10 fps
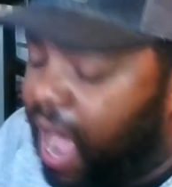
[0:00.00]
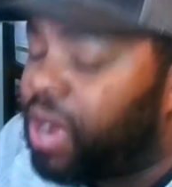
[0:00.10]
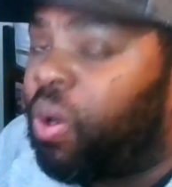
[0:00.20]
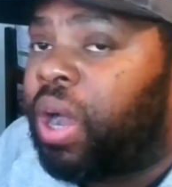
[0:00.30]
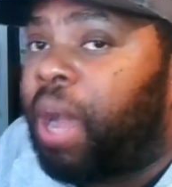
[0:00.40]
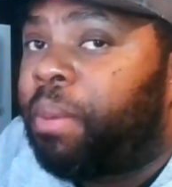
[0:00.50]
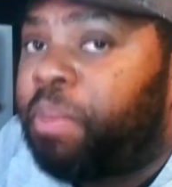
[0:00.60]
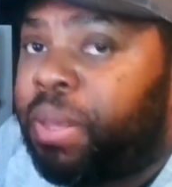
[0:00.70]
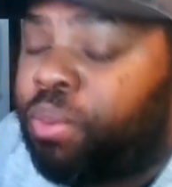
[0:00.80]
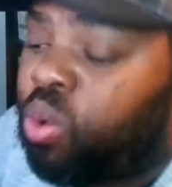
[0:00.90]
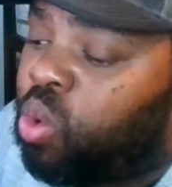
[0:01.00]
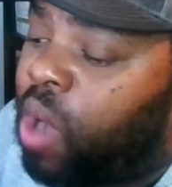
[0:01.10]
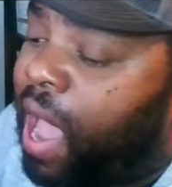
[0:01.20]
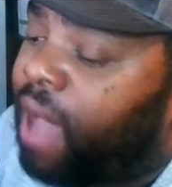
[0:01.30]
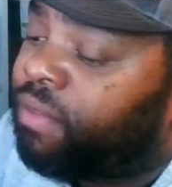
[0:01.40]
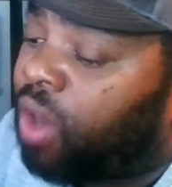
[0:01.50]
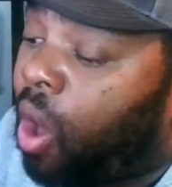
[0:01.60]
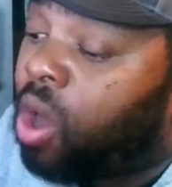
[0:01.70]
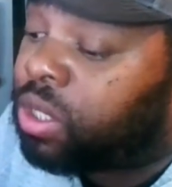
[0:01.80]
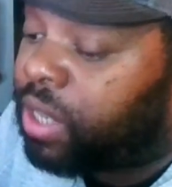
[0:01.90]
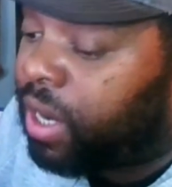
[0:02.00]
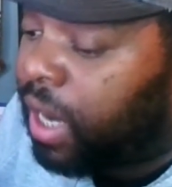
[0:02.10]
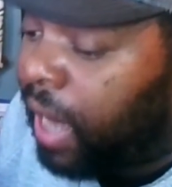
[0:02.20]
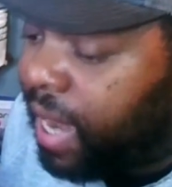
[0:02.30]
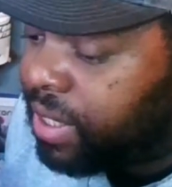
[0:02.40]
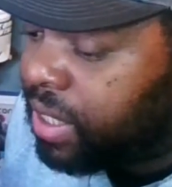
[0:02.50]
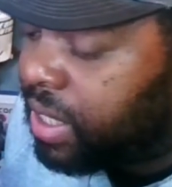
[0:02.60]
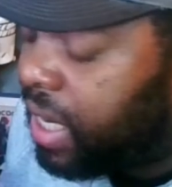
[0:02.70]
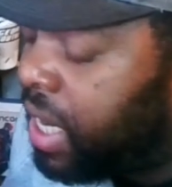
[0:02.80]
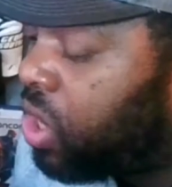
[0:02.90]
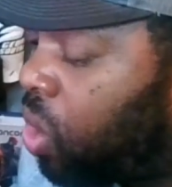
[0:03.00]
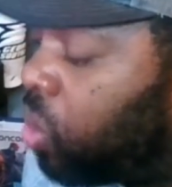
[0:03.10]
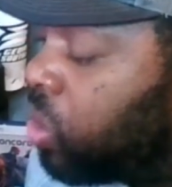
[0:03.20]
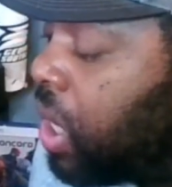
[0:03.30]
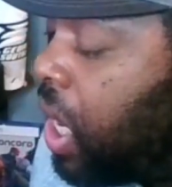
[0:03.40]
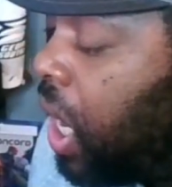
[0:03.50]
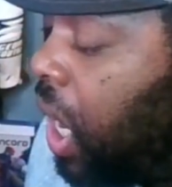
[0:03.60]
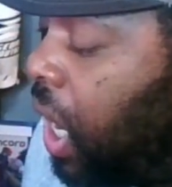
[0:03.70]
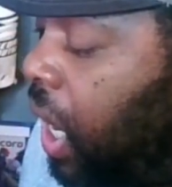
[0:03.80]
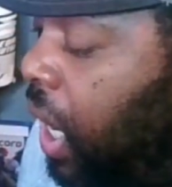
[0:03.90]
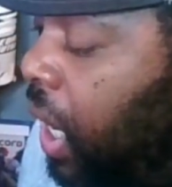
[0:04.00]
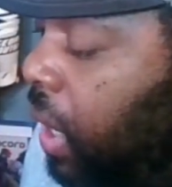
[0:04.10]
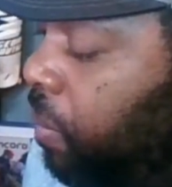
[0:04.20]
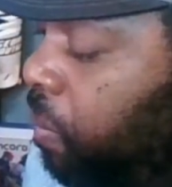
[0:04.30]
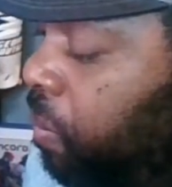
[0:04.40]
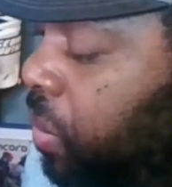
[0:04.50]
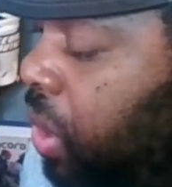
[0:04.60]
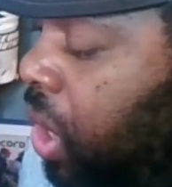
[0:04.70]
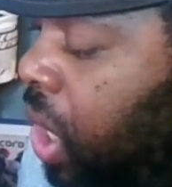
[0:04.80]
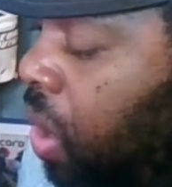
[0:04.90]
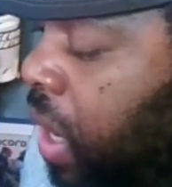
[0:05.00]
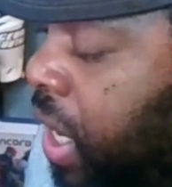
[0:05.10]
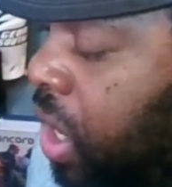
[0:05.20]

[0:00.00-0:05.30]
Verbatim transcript: I know a couple people who have lost their collections in those, uh, you know, in